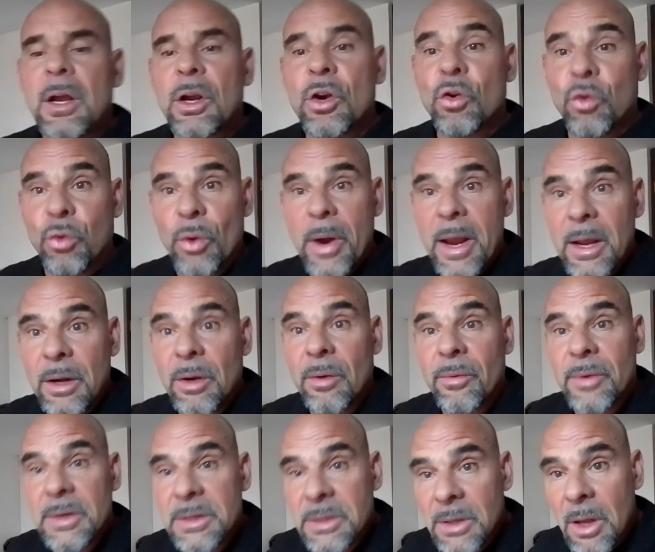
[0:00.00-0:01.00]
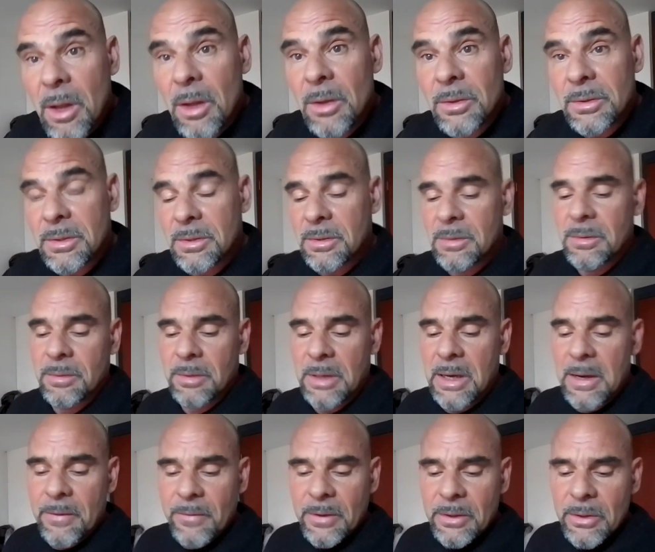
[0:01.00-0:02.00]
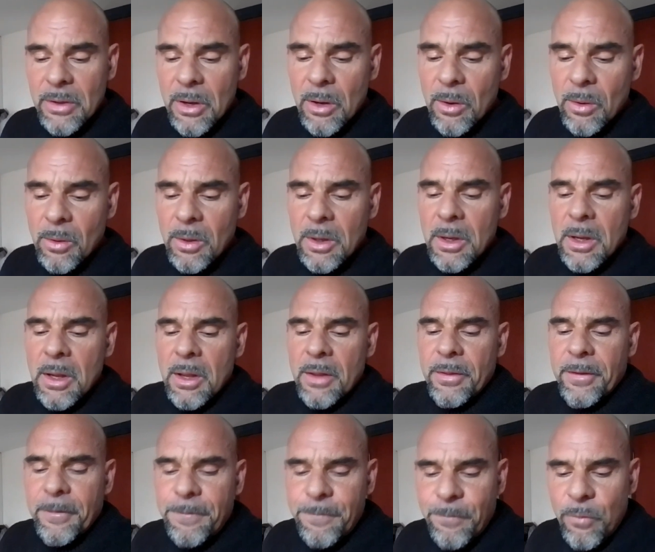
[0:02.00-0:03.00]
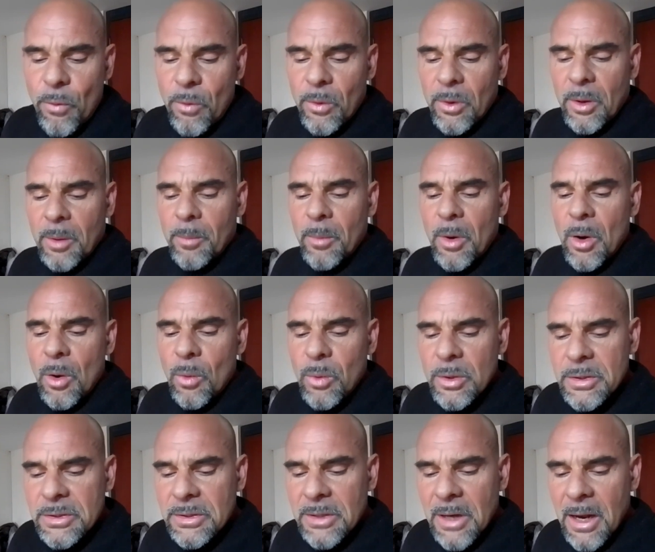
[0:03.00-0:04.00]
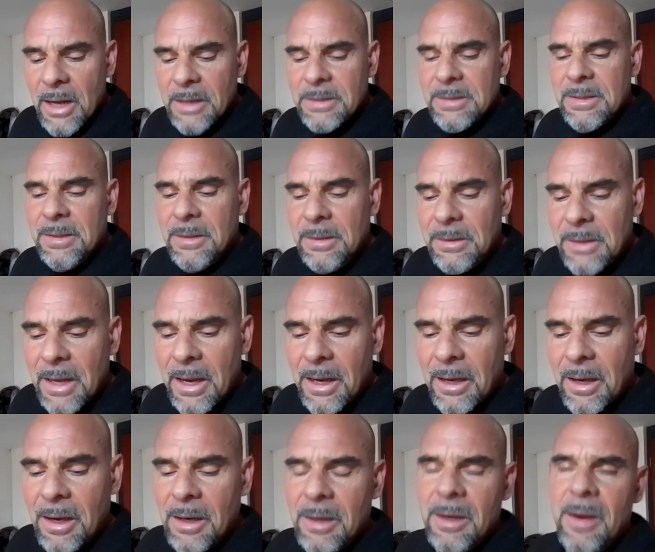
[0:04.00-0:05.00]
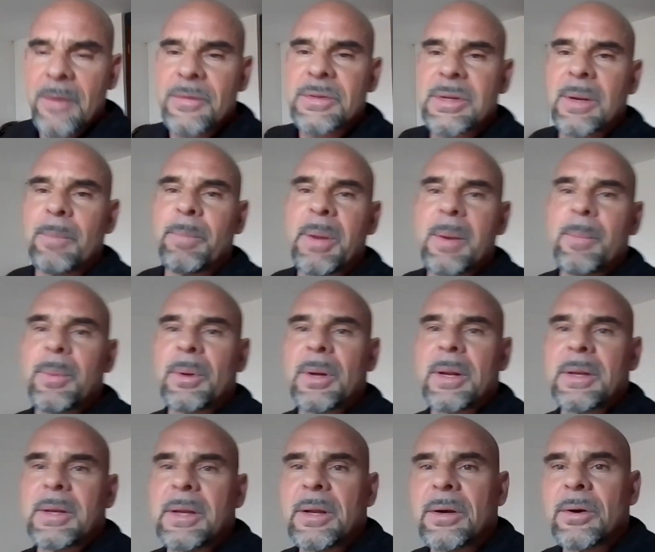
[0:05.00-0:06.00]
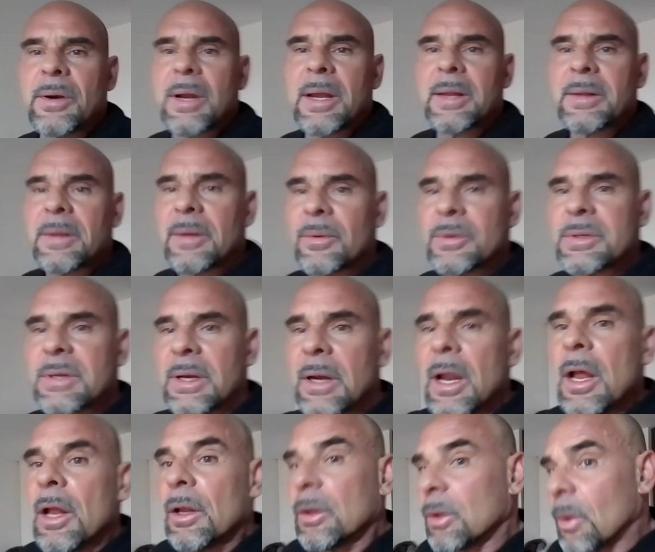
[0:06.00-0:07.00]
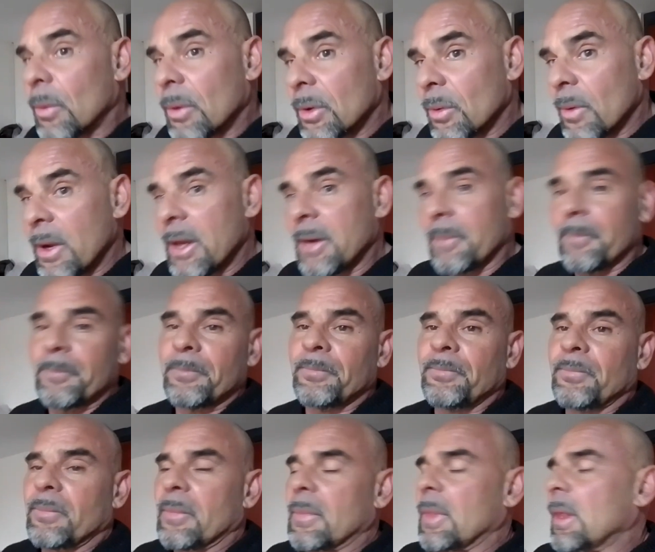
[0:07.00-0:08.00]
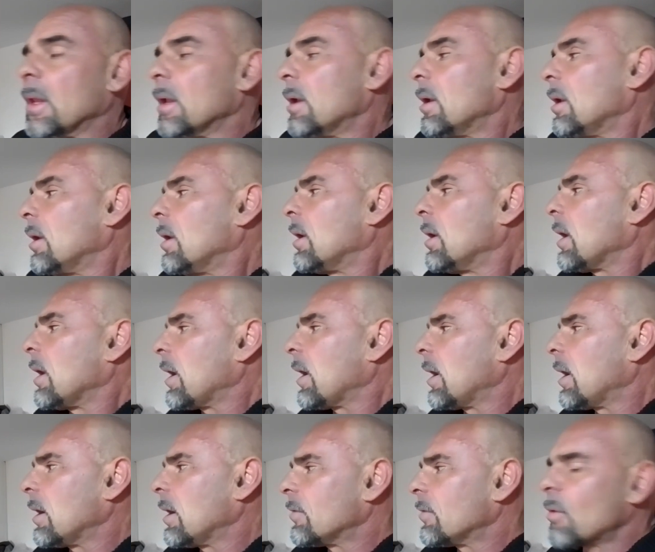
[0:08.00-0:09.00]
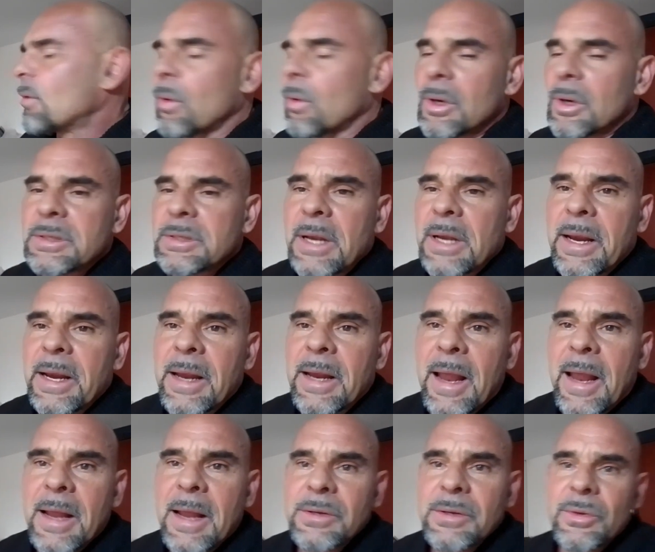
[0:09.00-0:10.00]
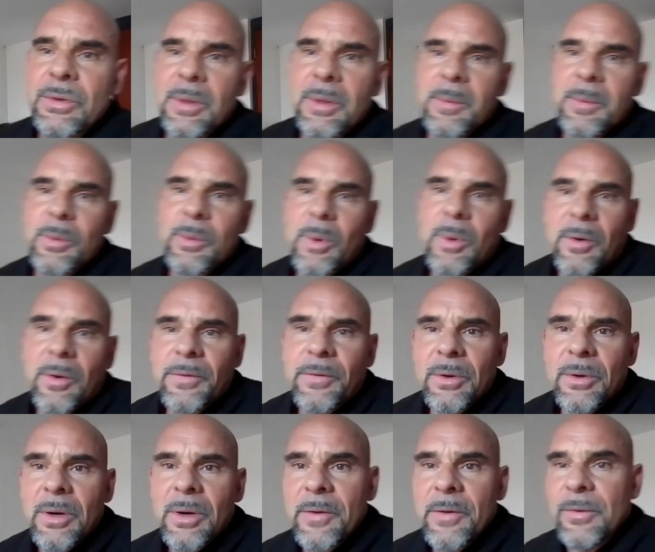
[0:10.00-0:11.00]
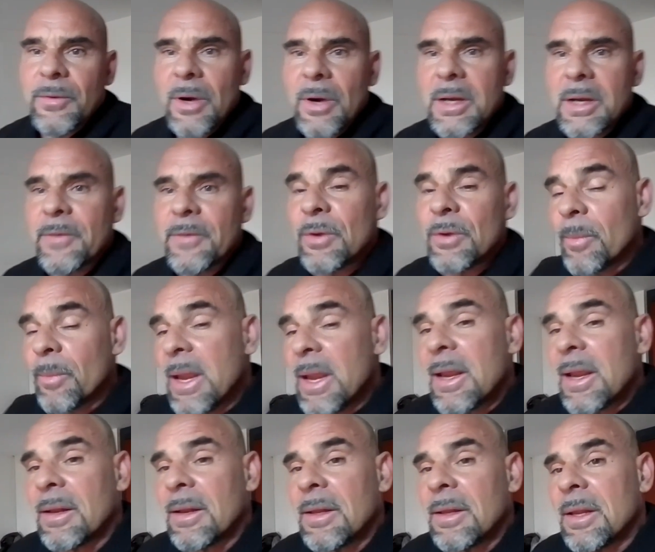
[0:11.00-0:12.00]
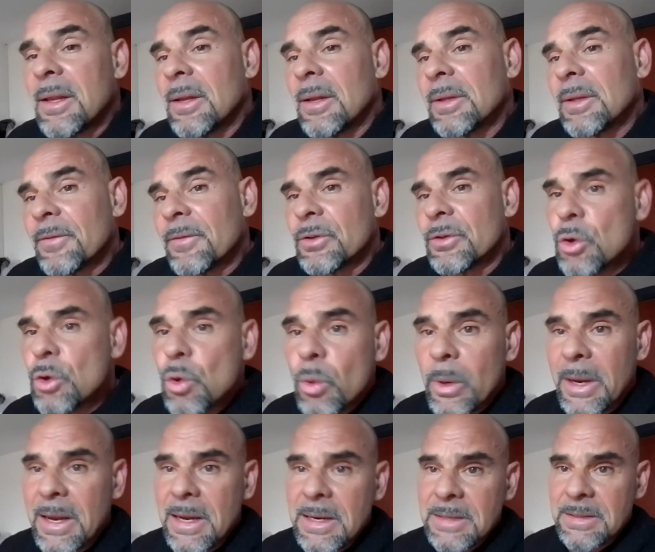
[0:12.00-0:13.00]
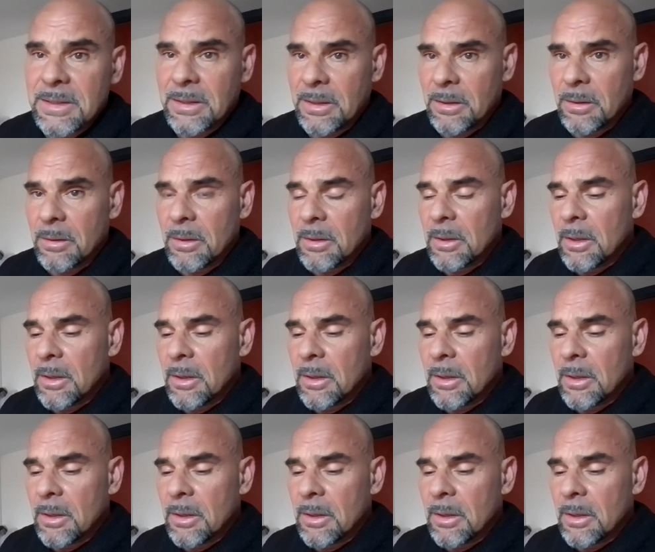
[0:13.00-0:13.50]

greater results, even though the form was not to the liking of some people on the internet. They were saying, lower the weight. And of course, I answered them, well, if you're making the lift too easy,